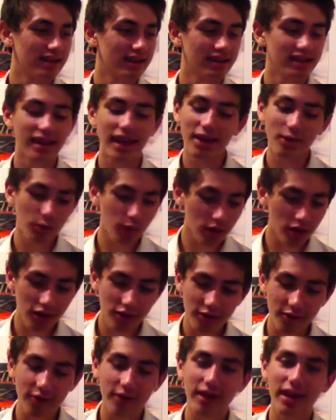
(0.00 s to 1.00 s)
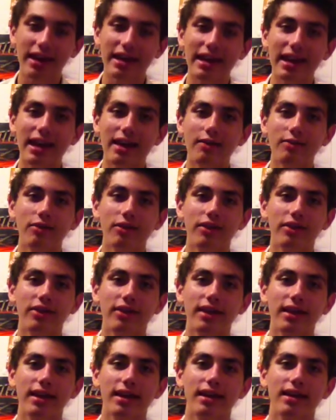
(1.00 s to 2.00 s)
That works for like
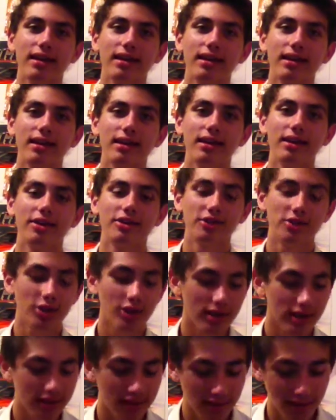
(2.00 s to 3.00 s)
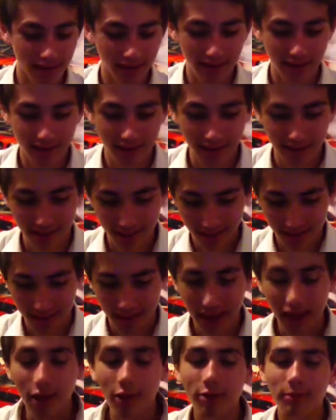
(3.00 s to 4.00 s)
everything. Just
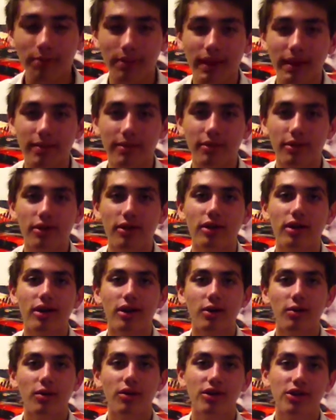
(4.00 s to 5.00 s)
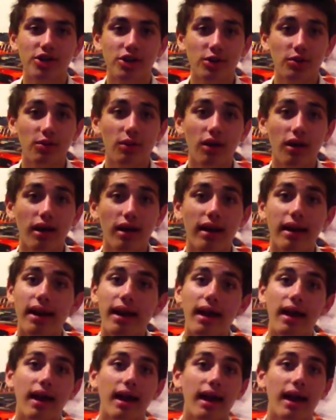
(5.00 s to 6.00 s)
tell people what you want,
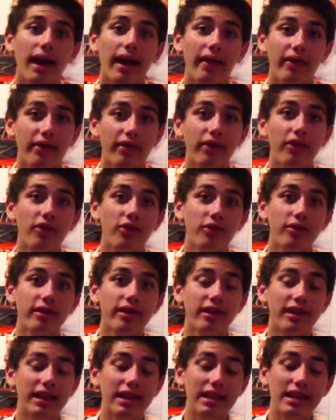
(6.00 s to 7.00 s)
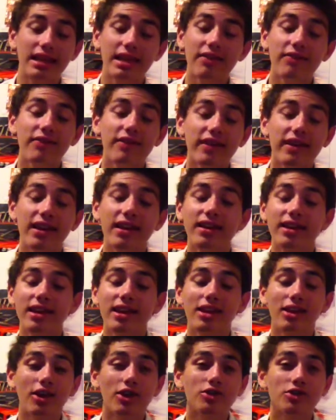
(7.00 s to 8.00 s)
and then there's a significantly
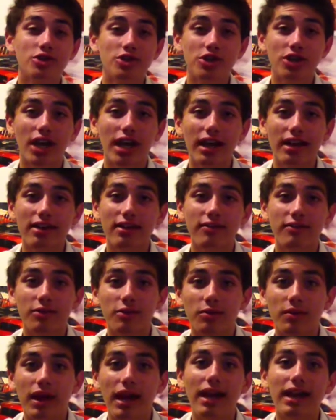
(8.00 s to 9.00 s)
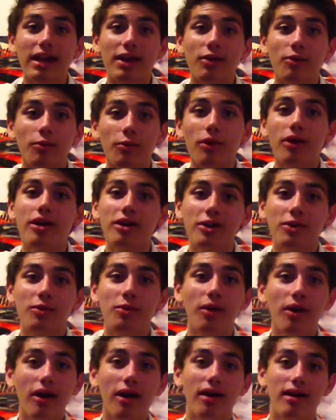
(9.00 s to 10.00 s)
larger chance of you getting what you
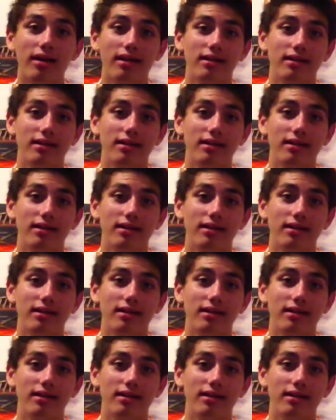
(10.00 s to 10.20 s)
want.